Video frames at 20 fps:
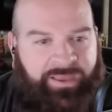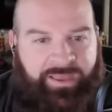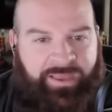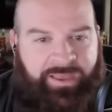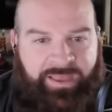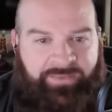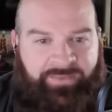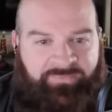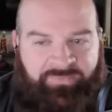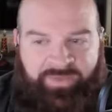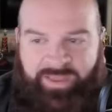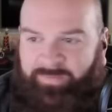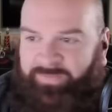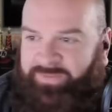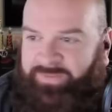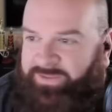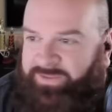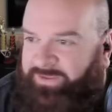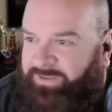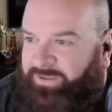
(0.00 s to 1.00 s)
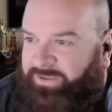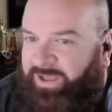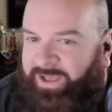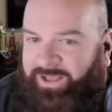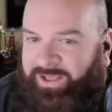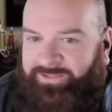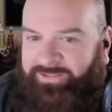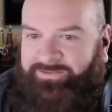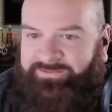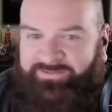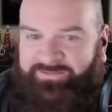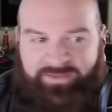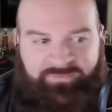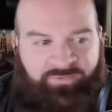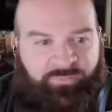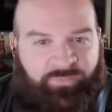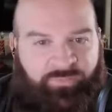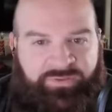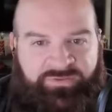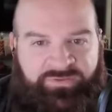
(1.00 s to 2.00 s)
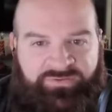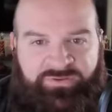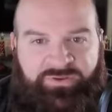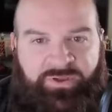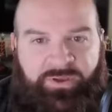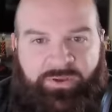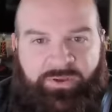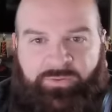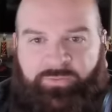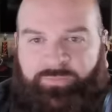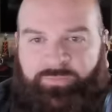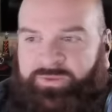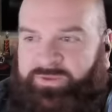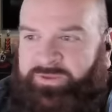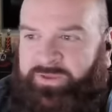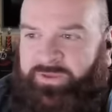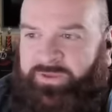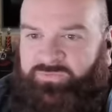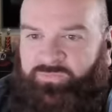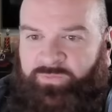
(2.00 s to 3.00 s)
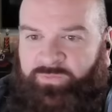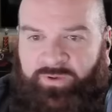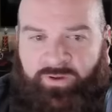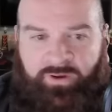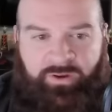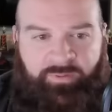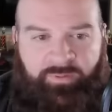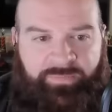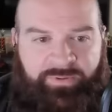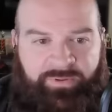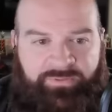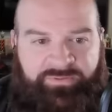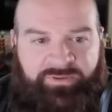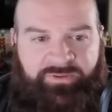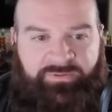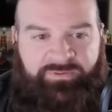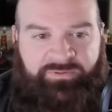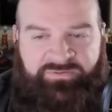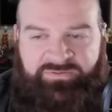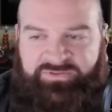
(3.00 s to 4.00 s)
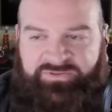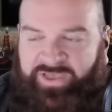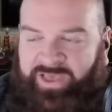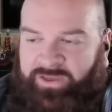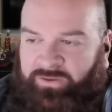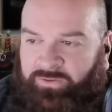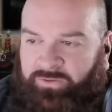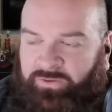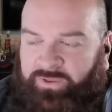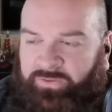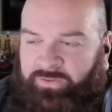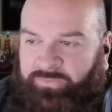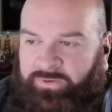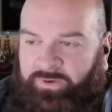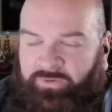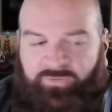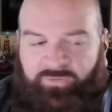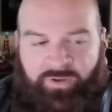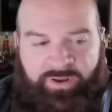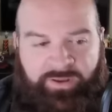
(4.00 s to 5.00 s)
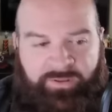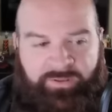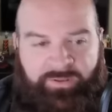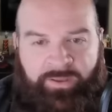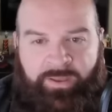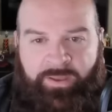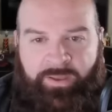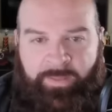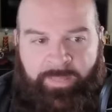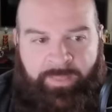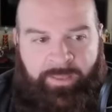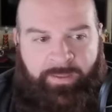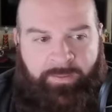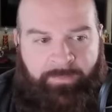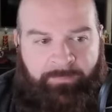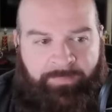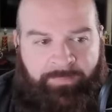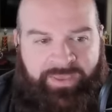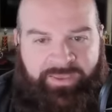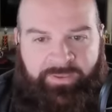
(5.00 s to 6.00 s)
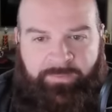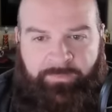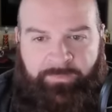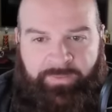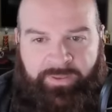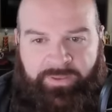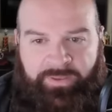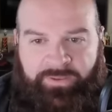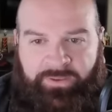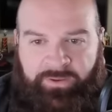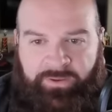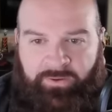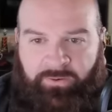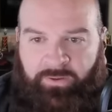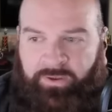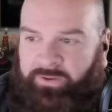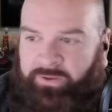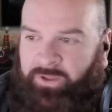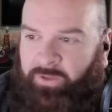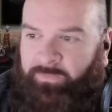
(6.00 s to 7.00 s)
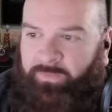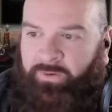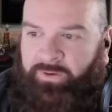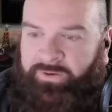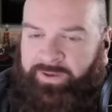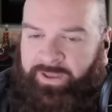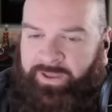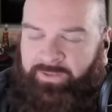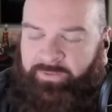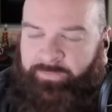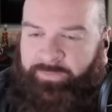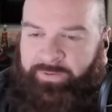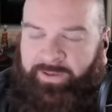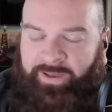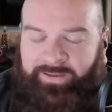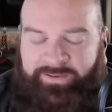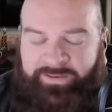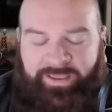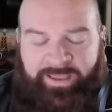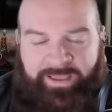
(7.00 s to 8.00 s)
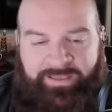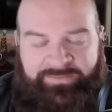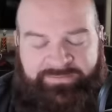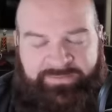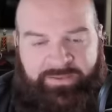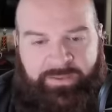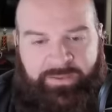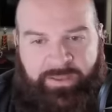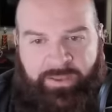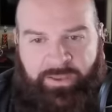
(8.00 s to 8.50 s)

and family and colleagues and everyone that you know because we are a building channel and we are trying to make it big here. I come on now, the podcast.